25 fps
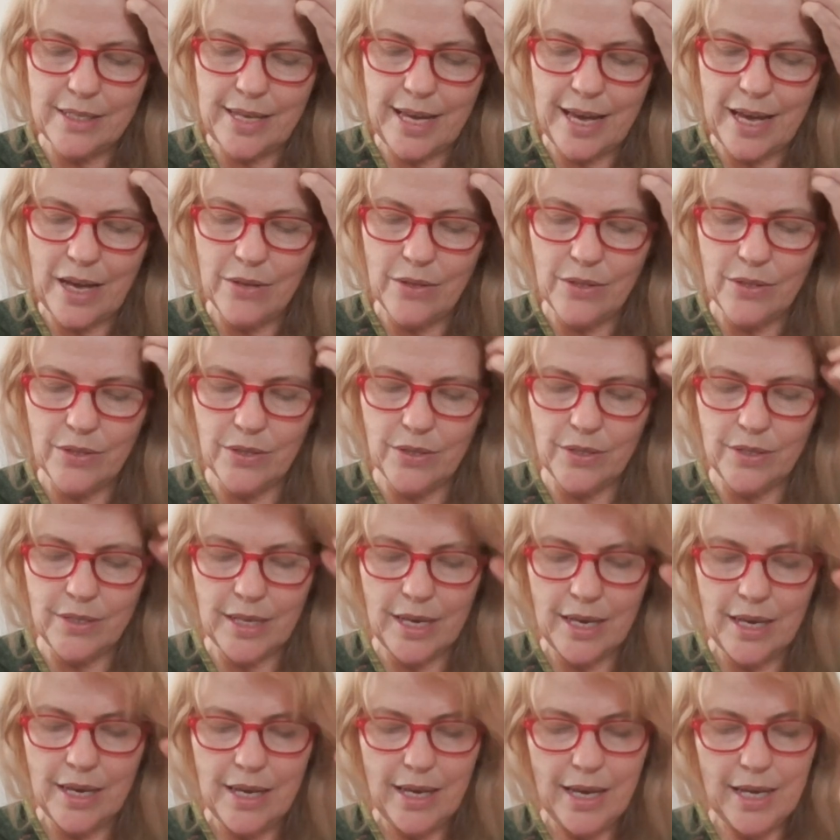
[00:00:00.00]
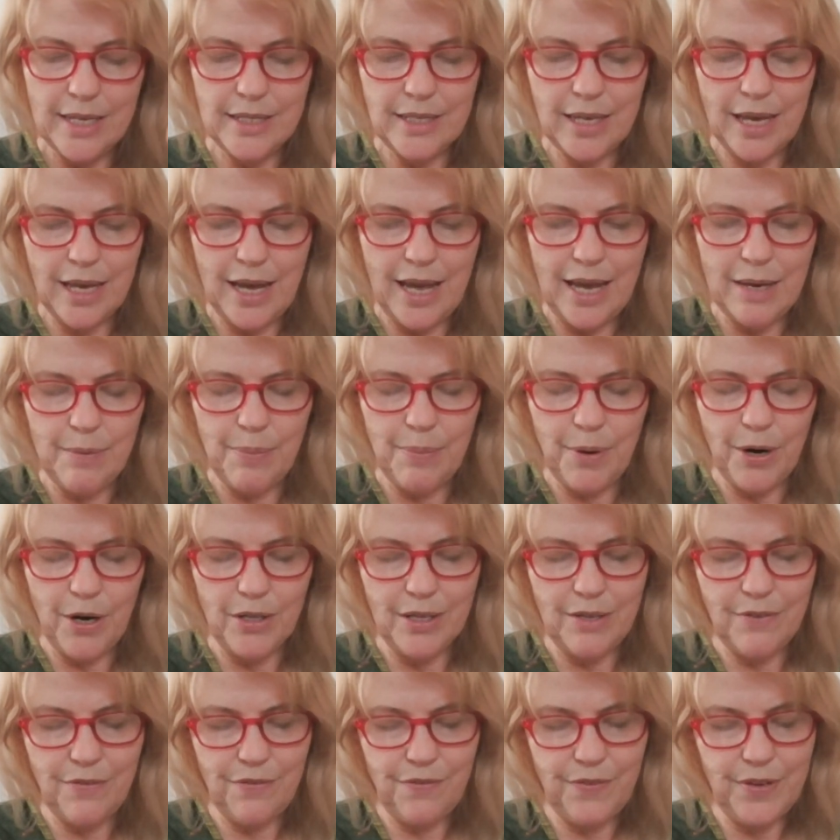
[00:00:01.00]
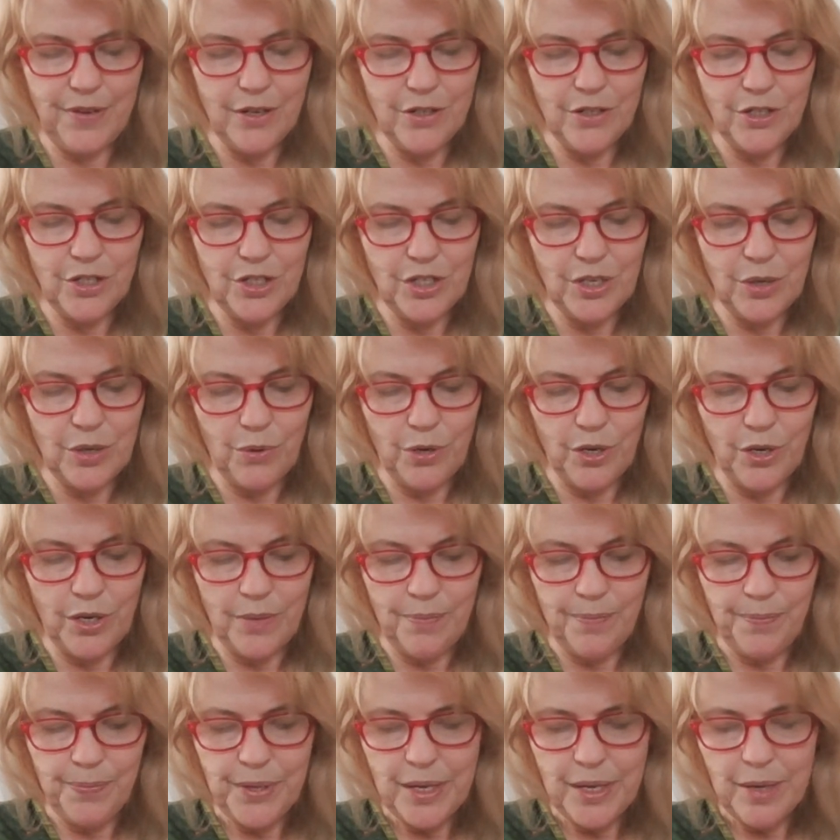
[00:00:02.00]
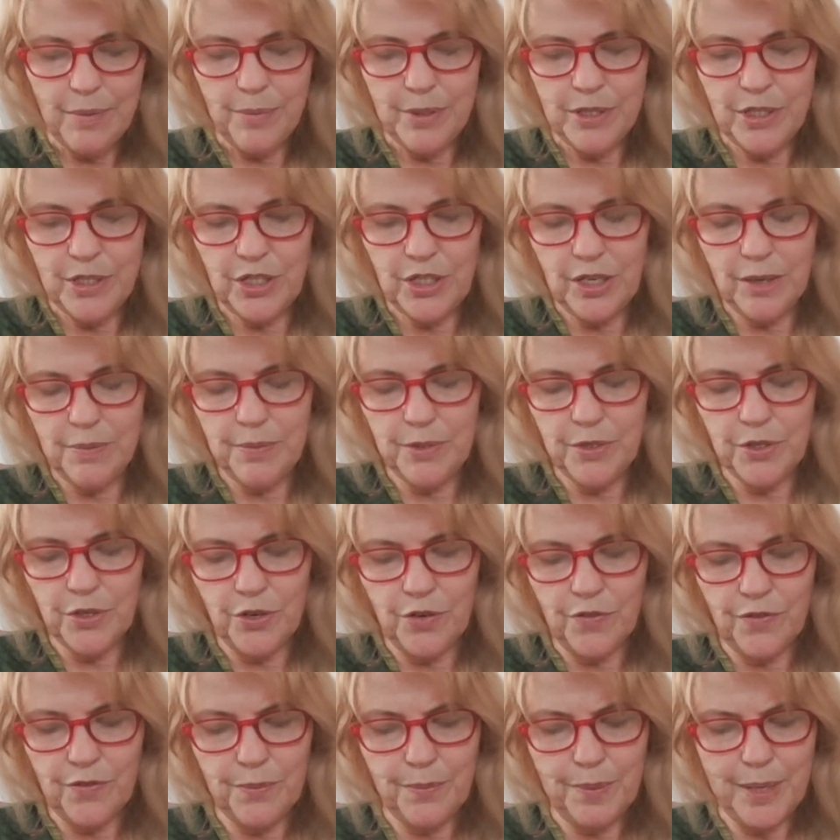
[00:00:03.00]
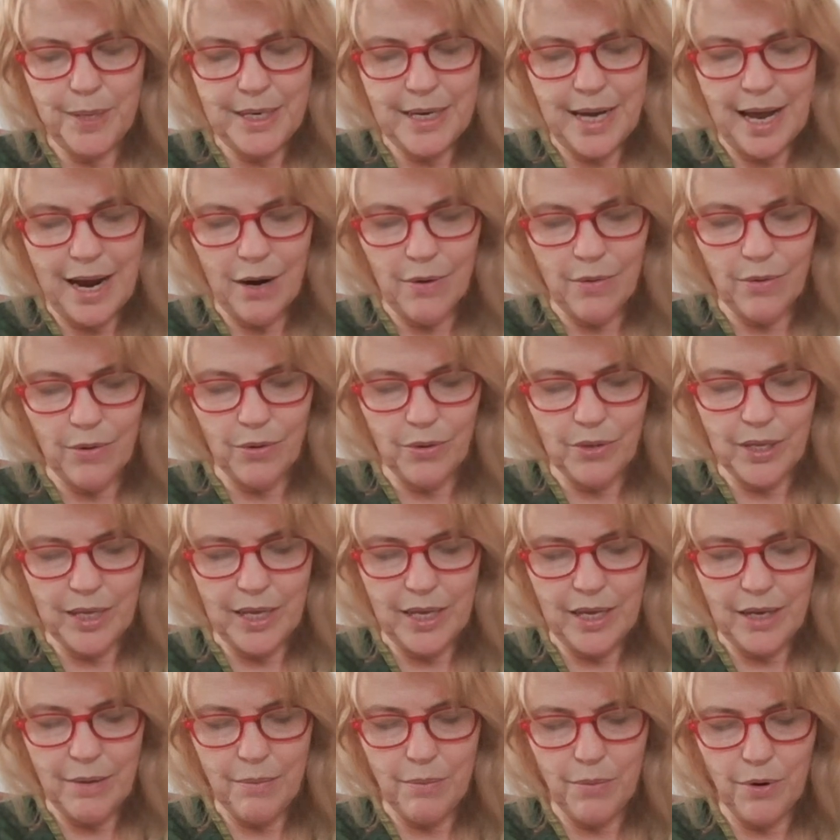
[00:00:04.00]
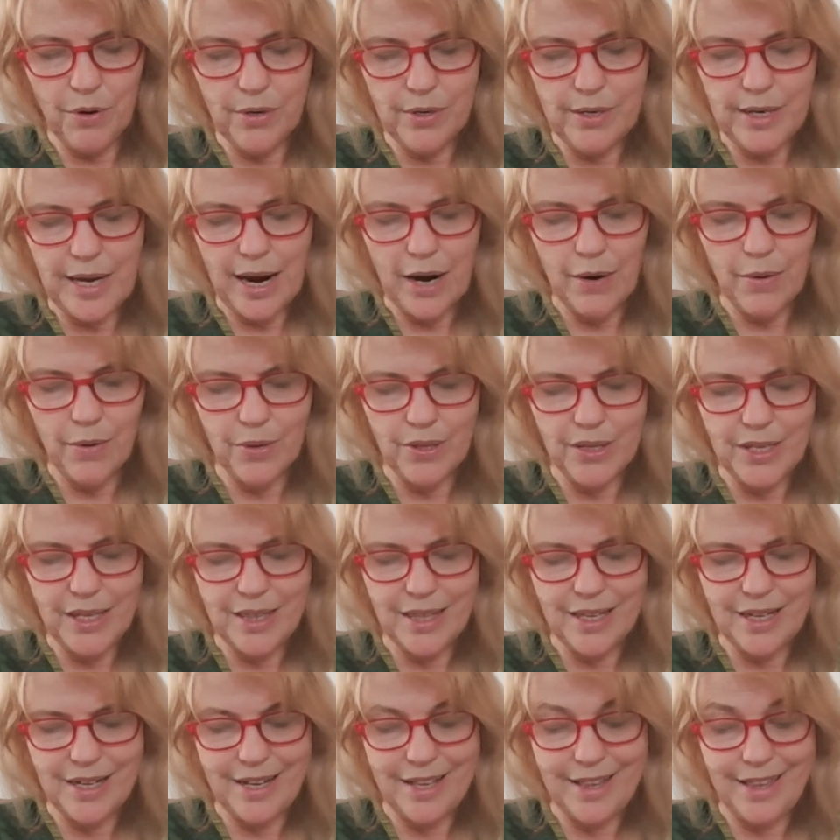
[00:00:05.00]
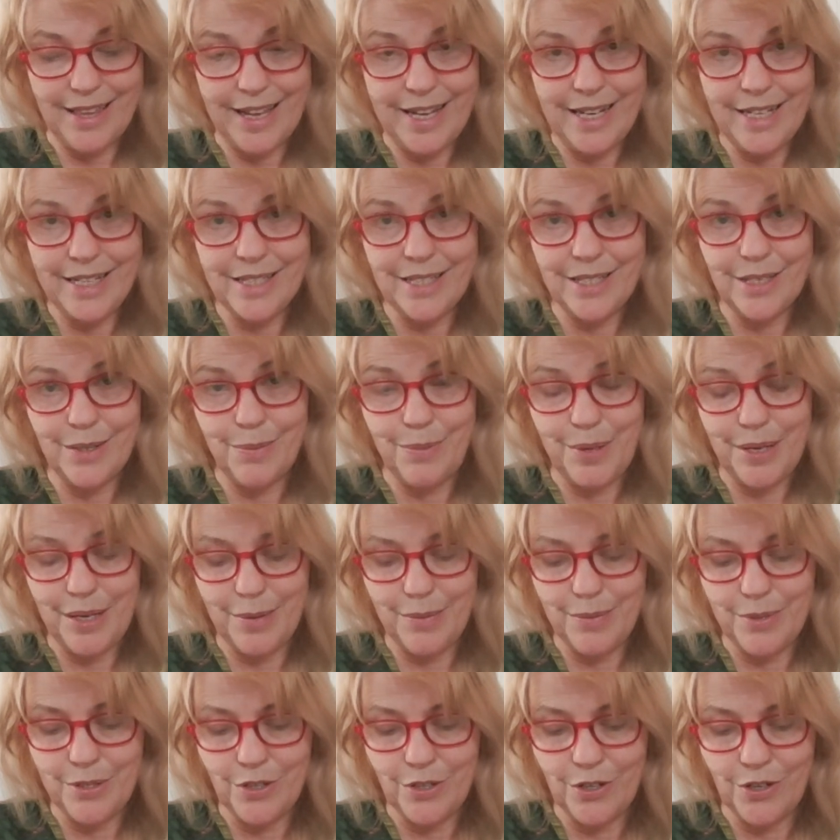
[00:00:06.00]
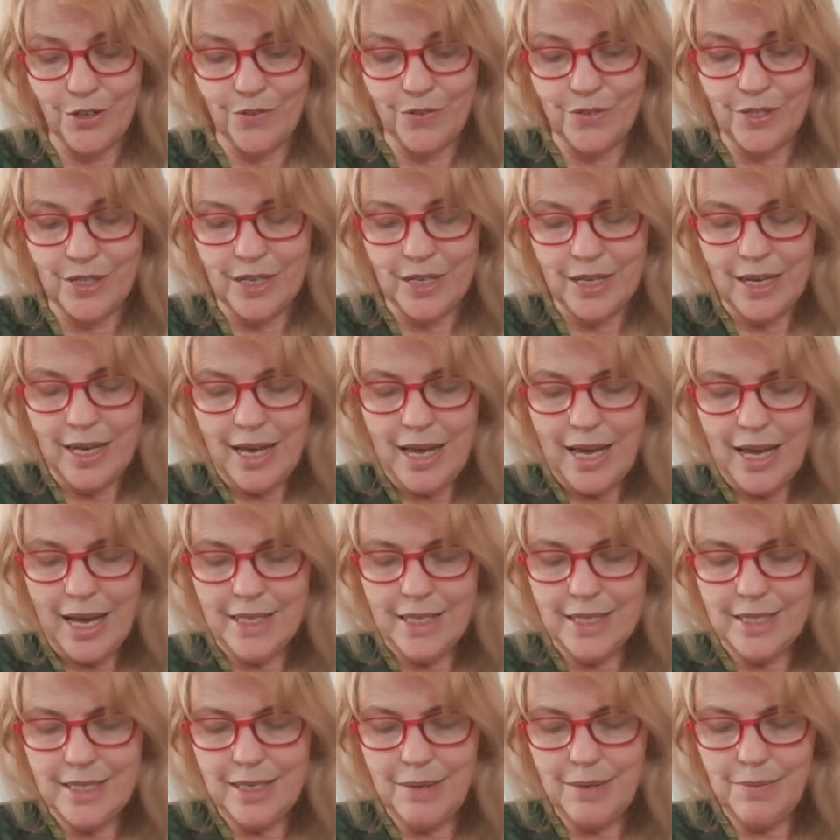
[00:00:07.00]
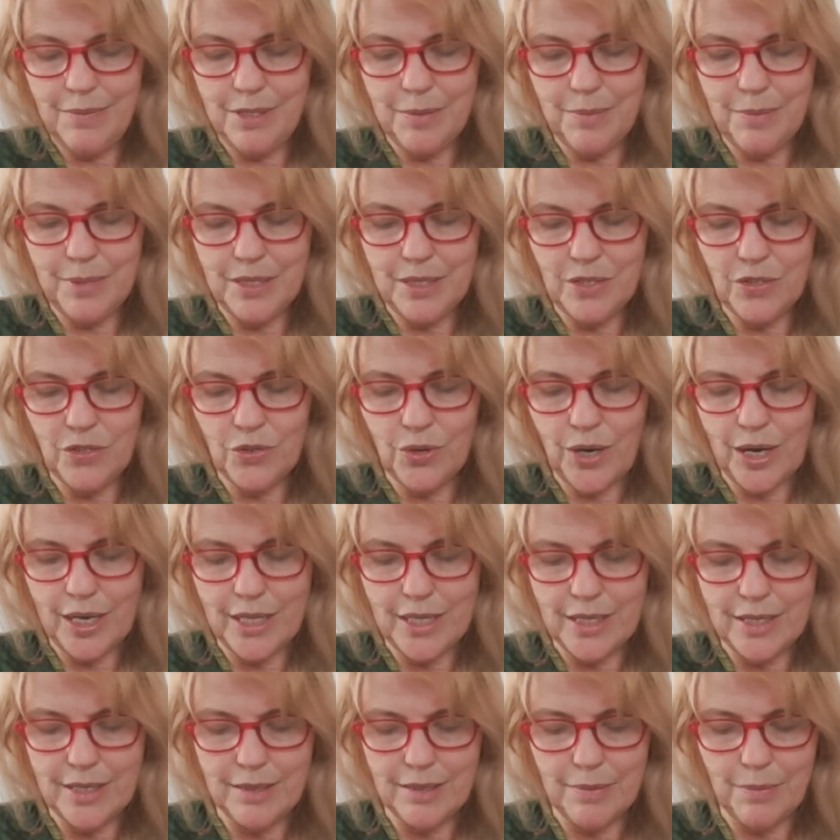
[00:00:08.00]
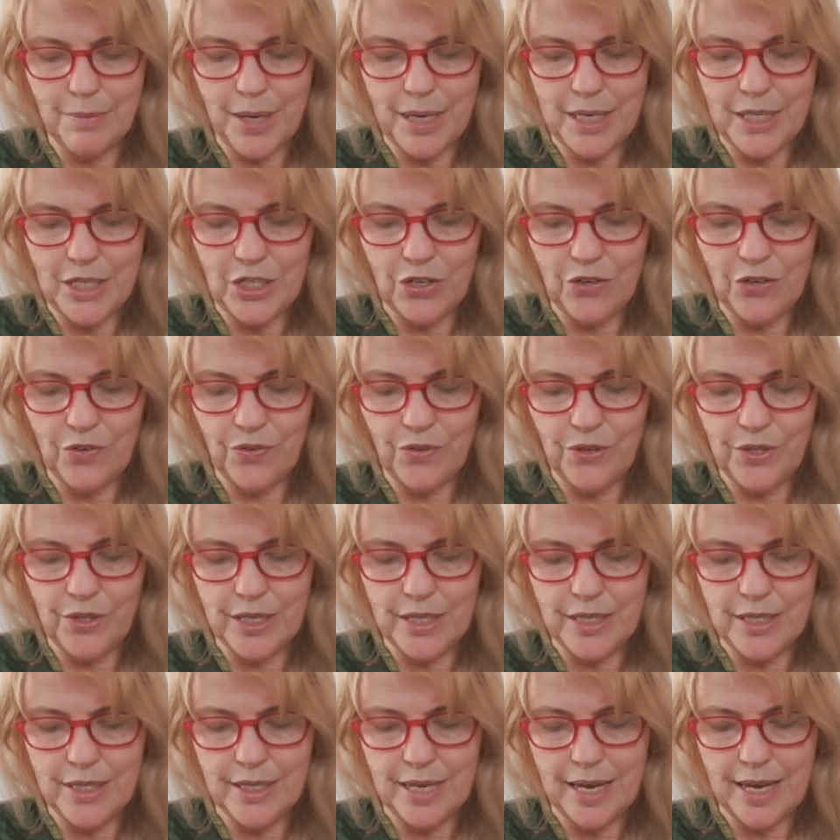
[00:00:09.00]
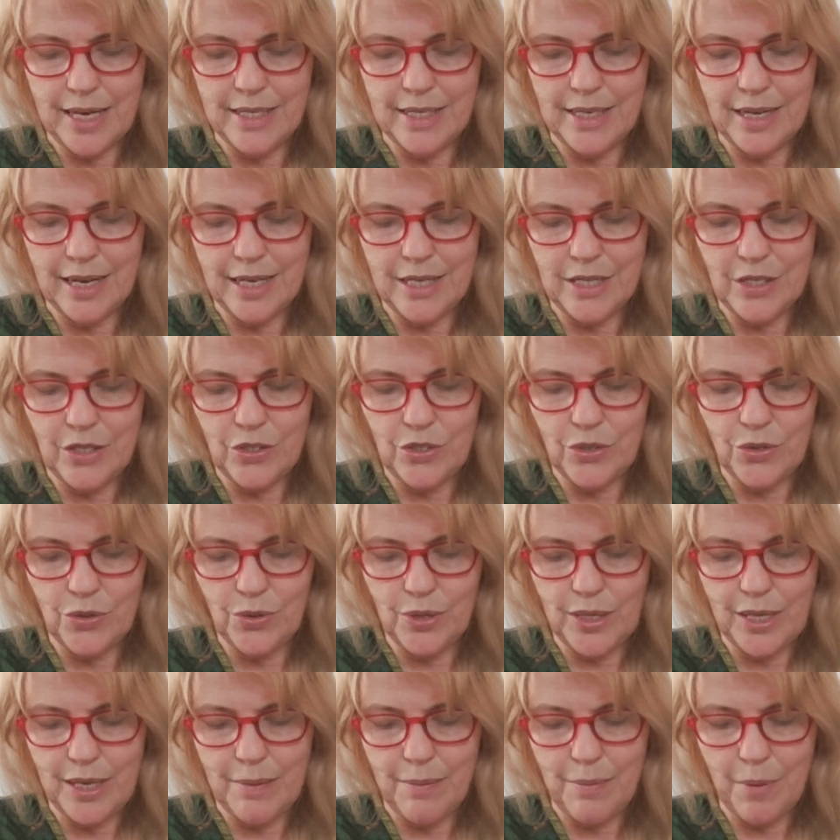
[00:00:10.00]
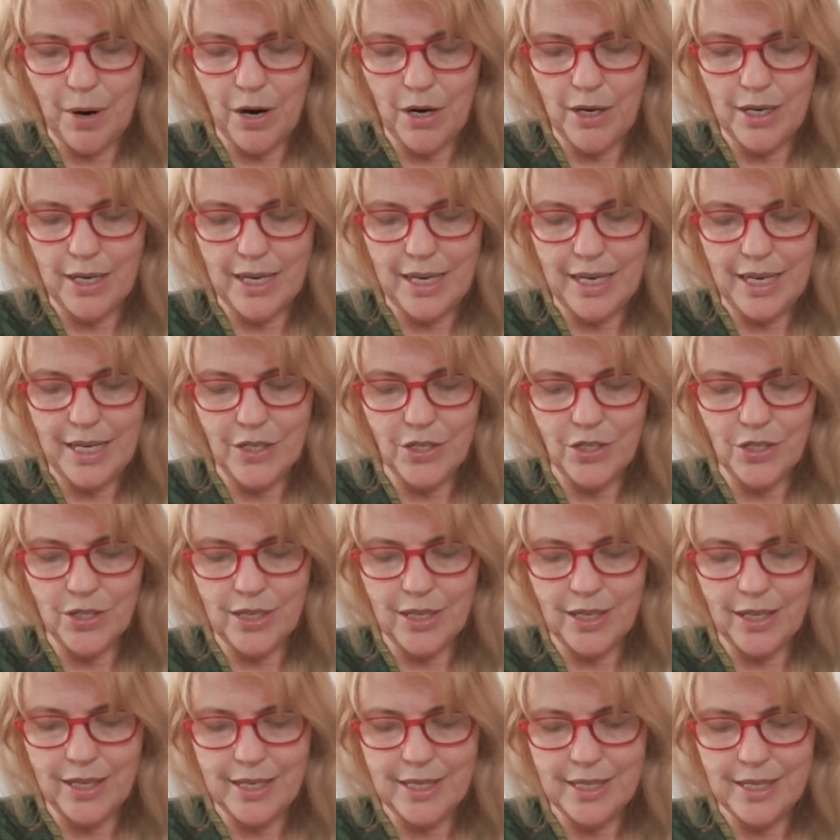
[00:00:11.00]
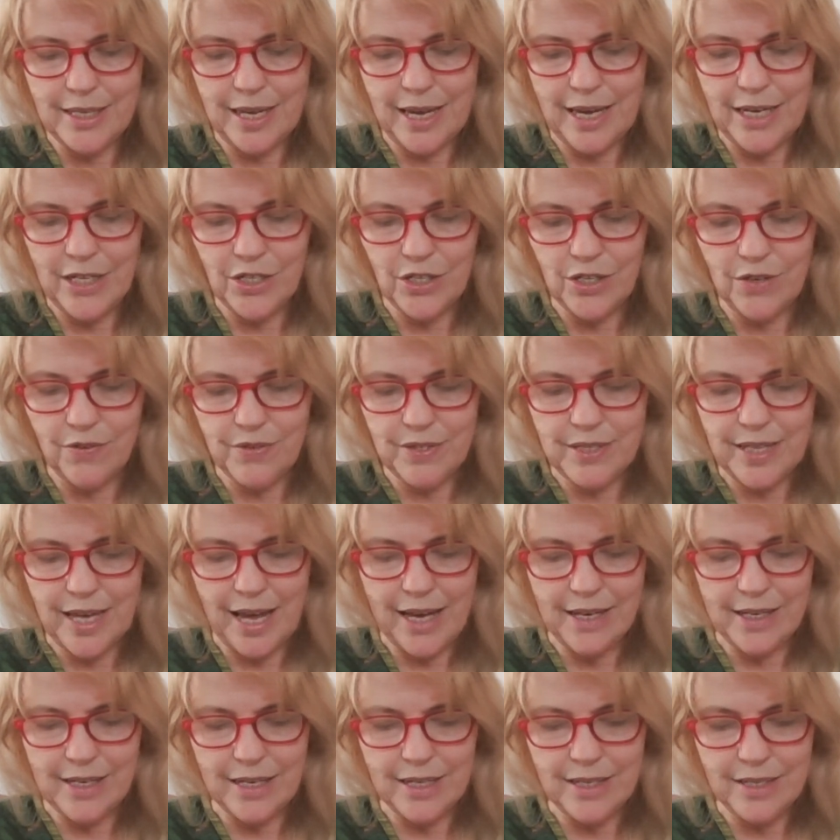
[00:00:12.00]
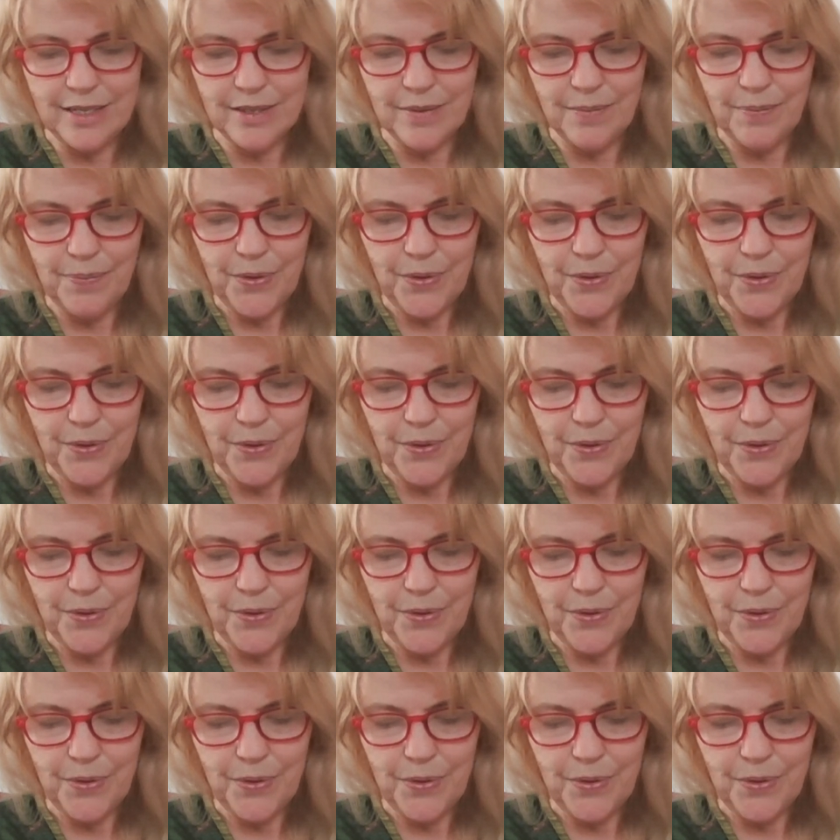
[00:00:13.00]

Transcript: counsels, as I had partly feared she would. But she observed me narrowly, more narrowly than I liked to be observed, and seemed to mistrust my cheerfulness and unduly mark each little indication of sadness